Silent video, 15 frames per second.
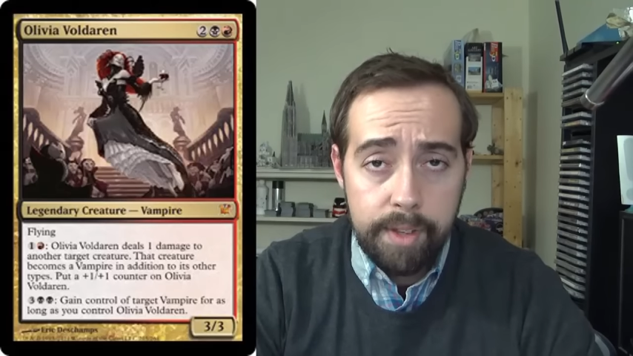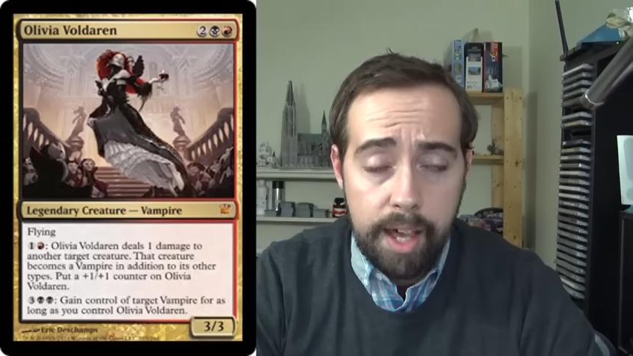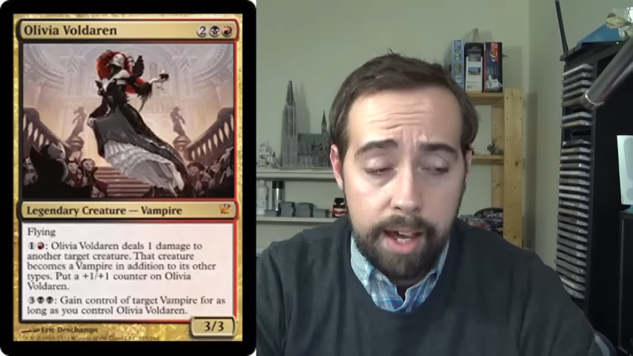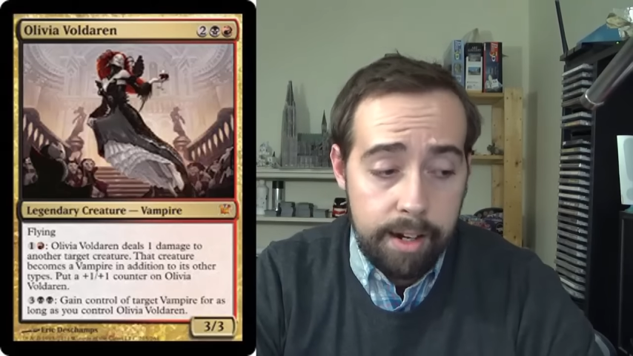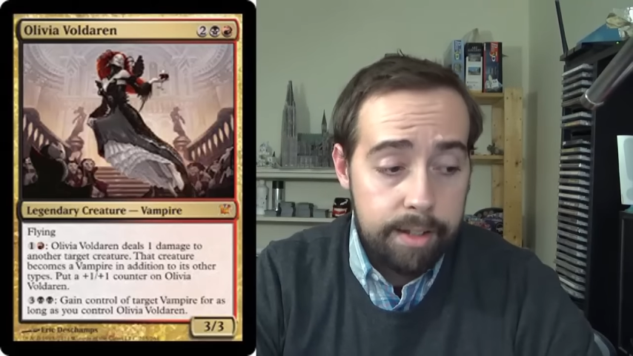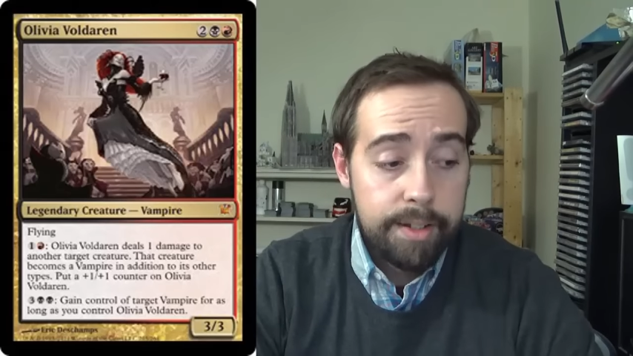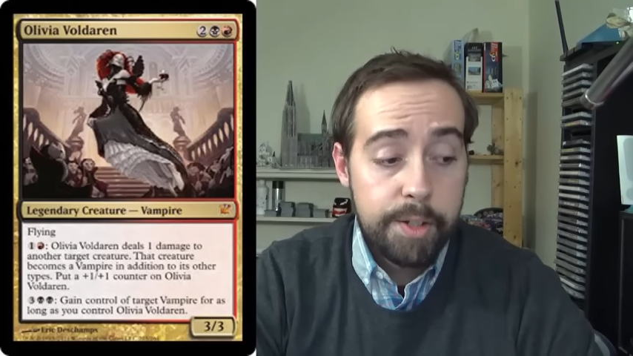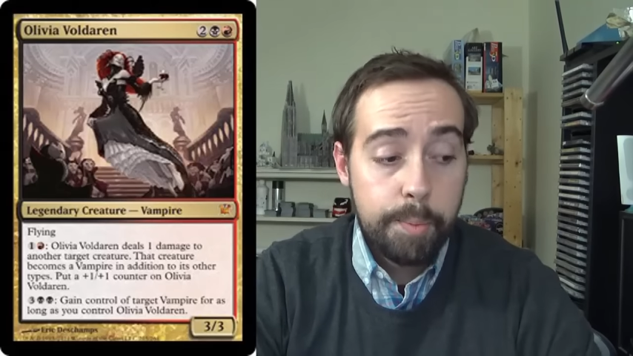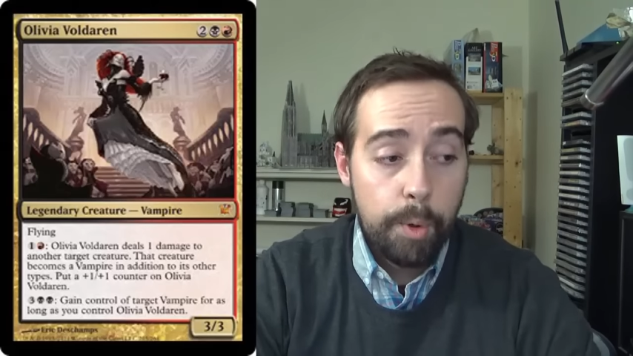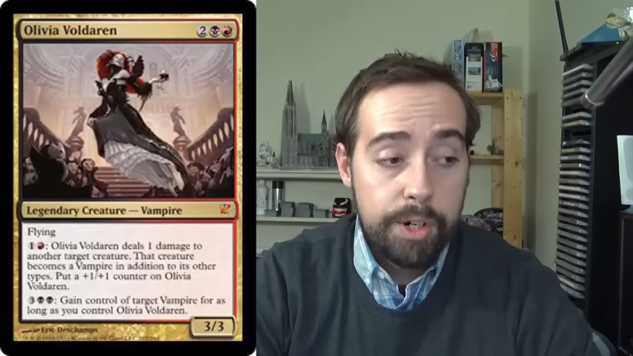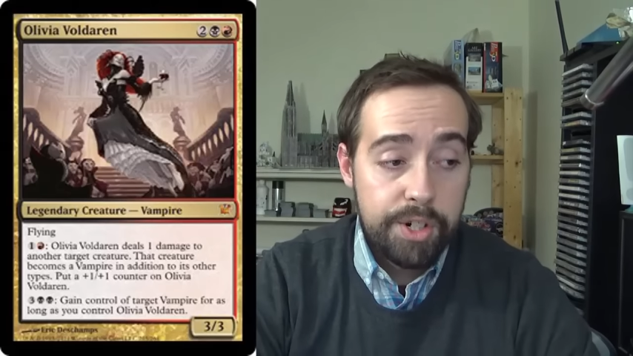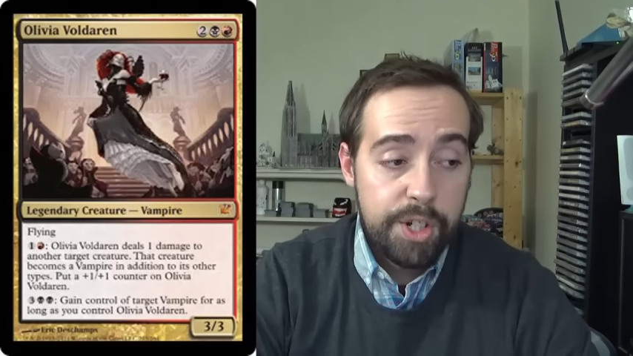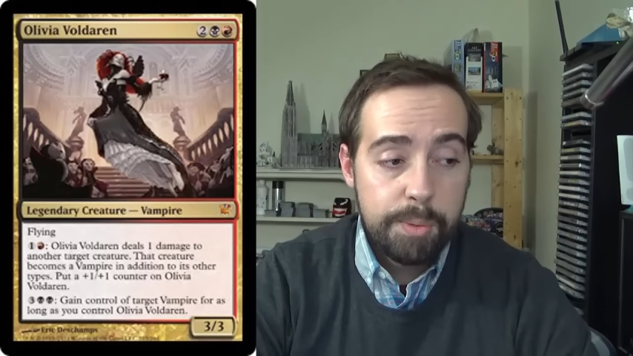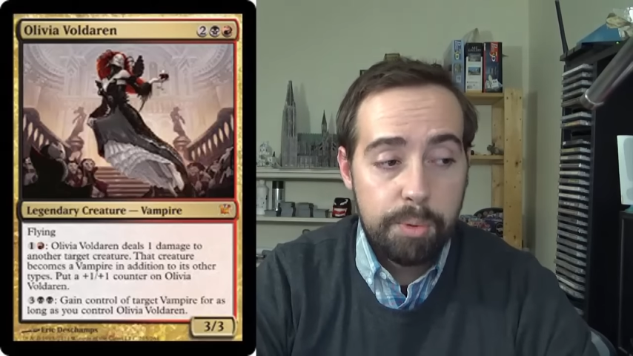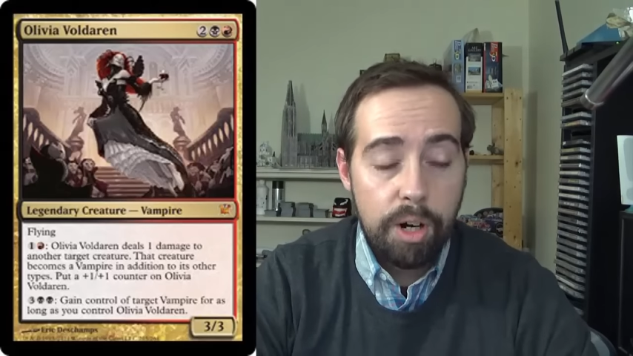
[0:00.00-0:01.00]
and at this point
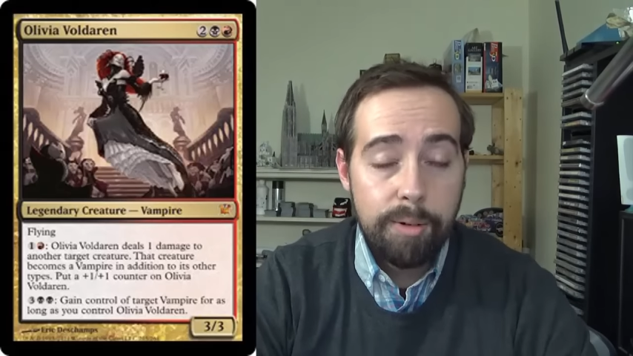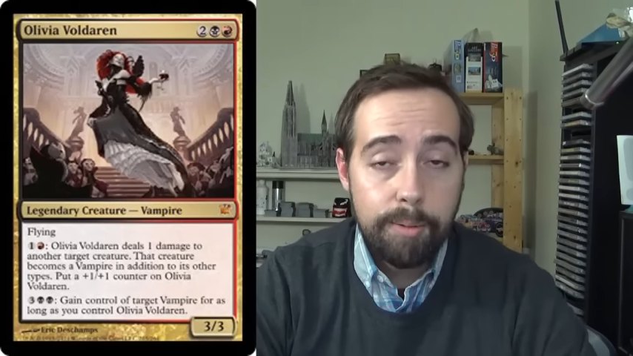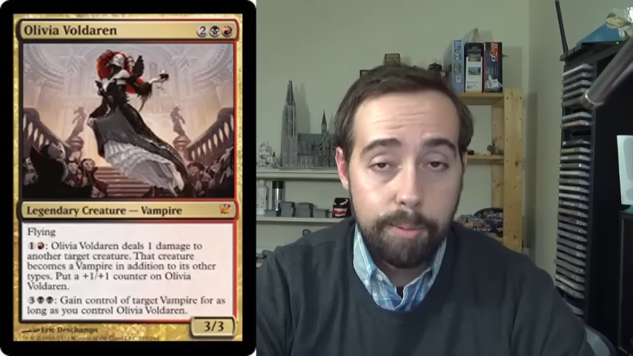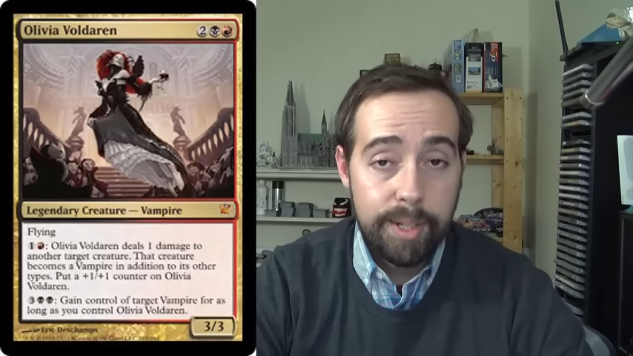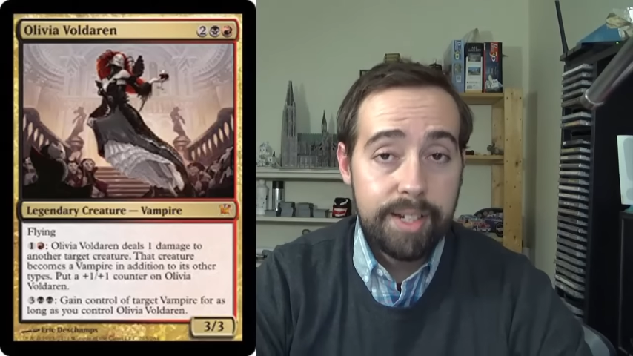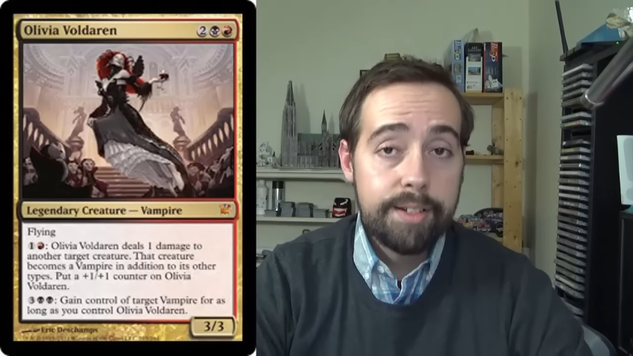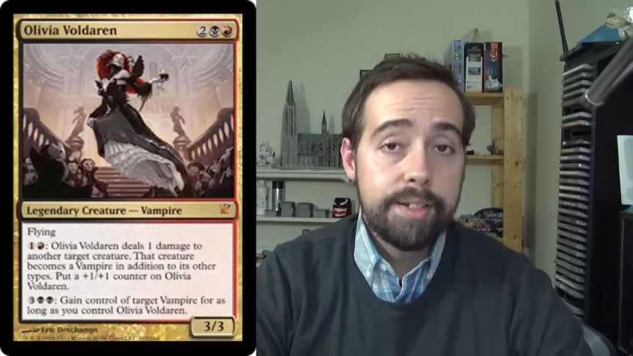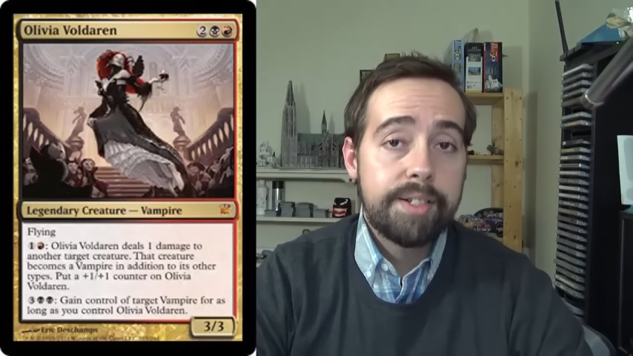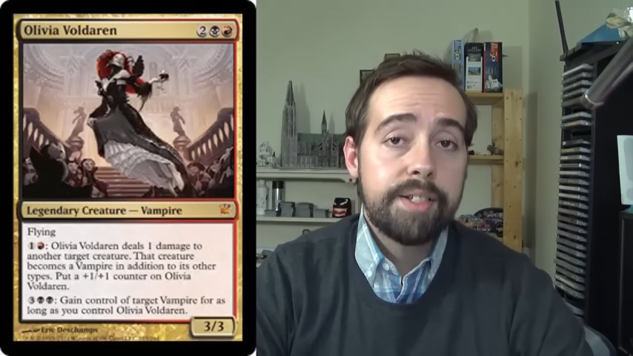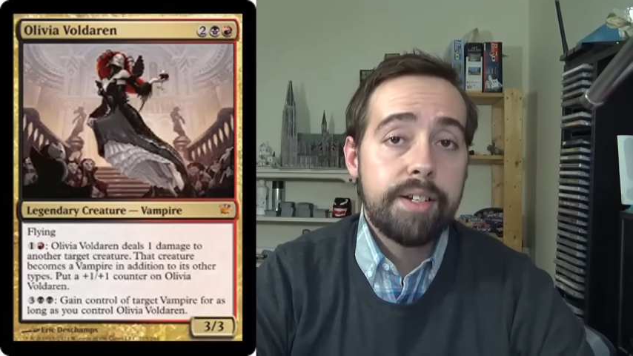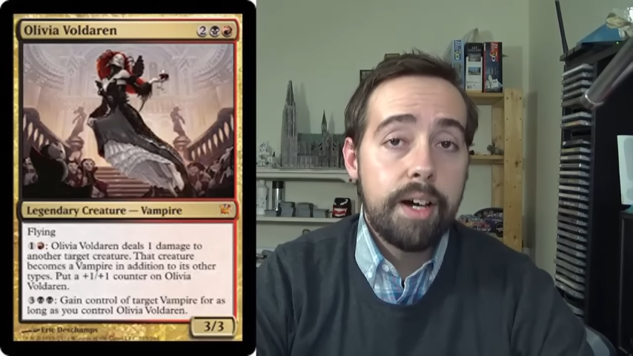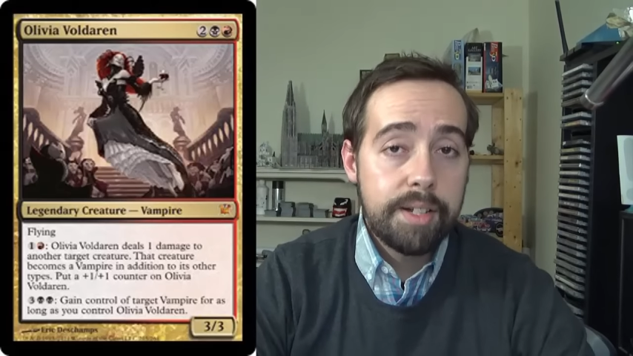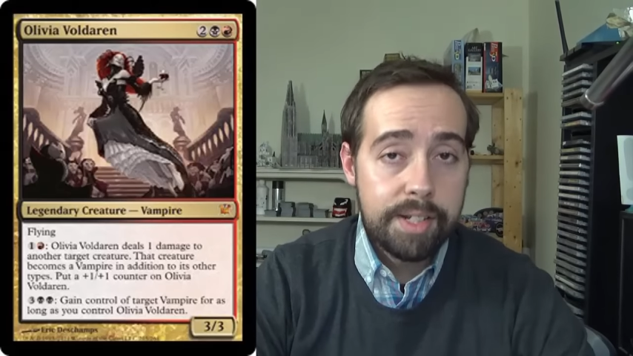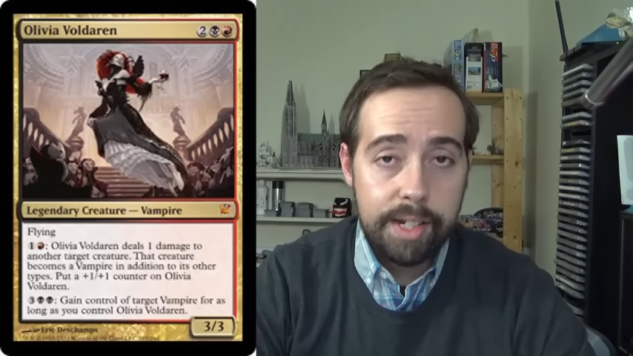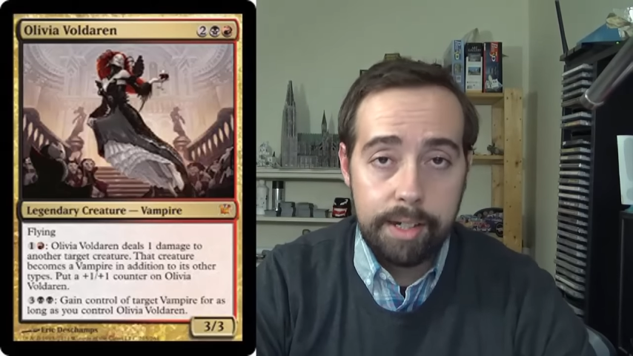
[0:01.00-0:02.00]
she's probably
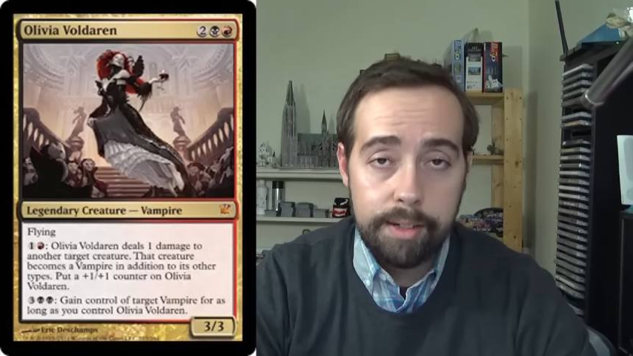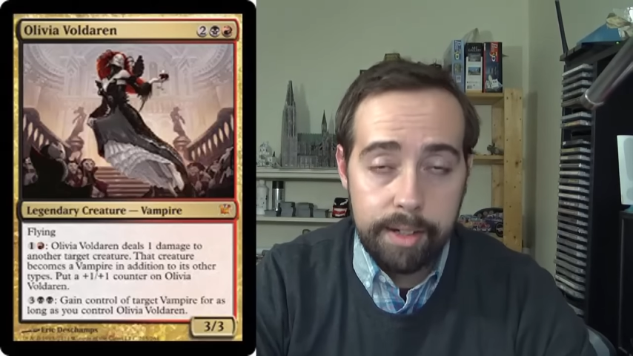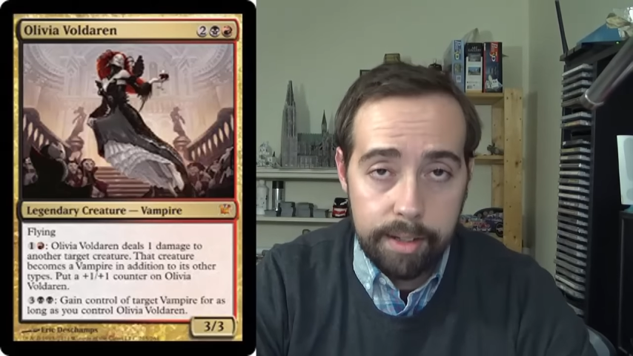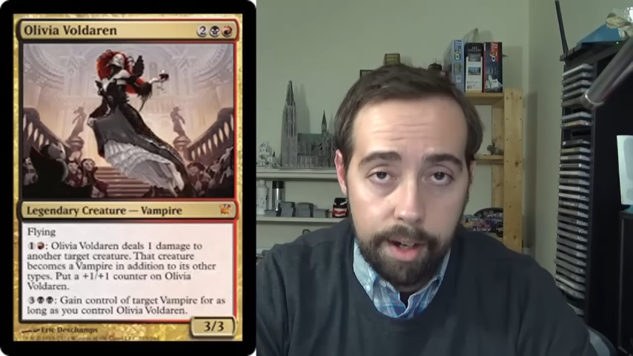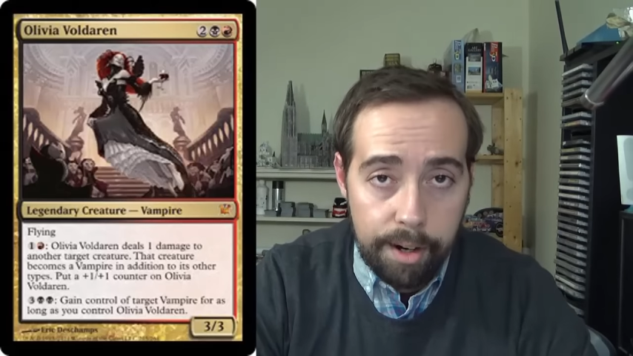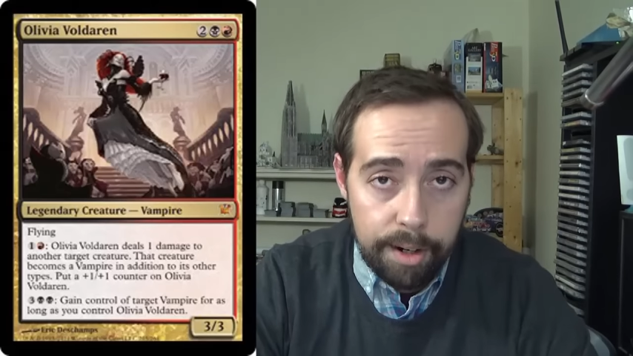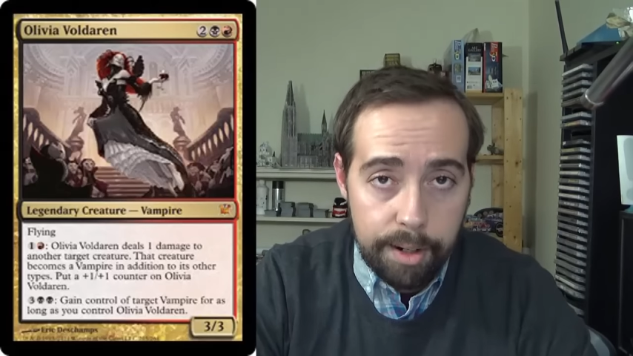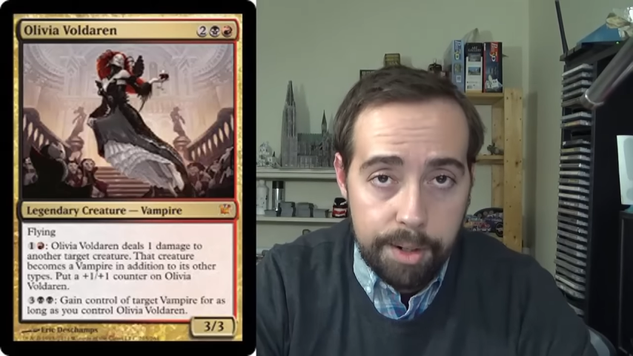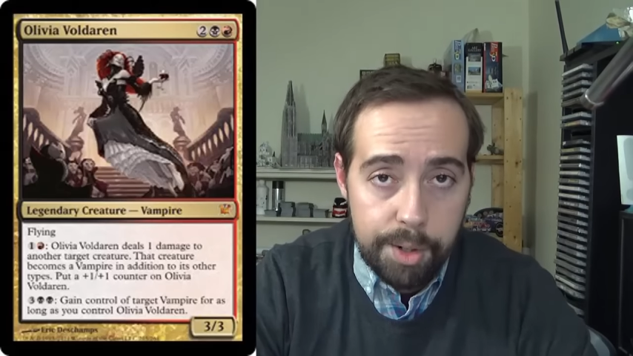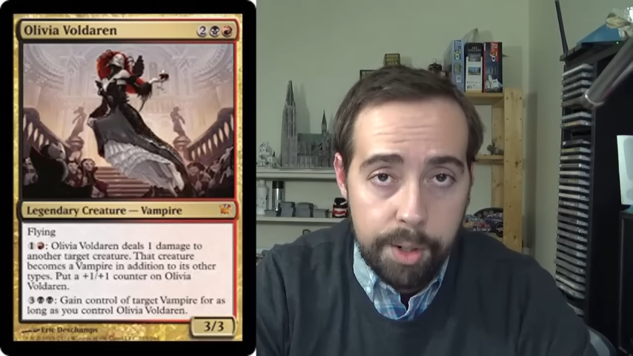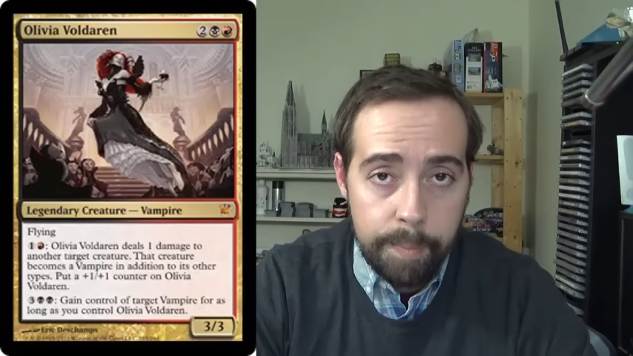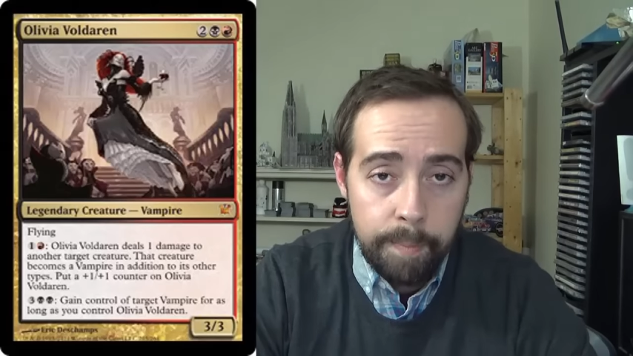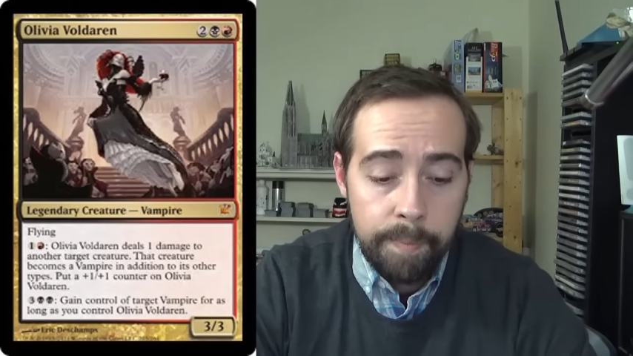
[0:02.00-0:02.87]
disgustingly large,